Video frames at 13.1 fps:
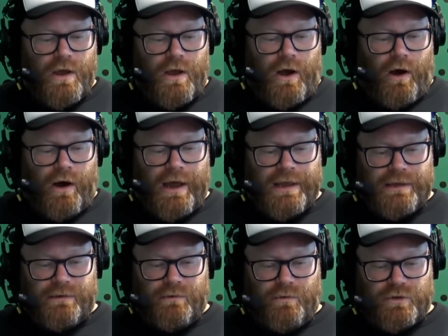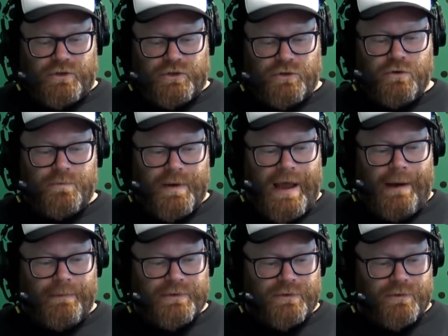I should be
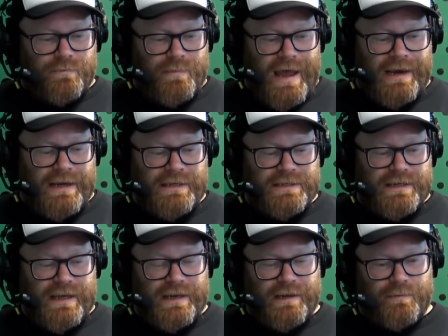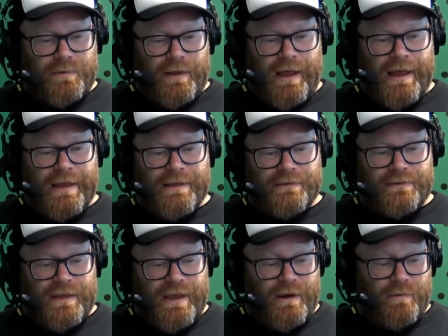able to manage getting players there.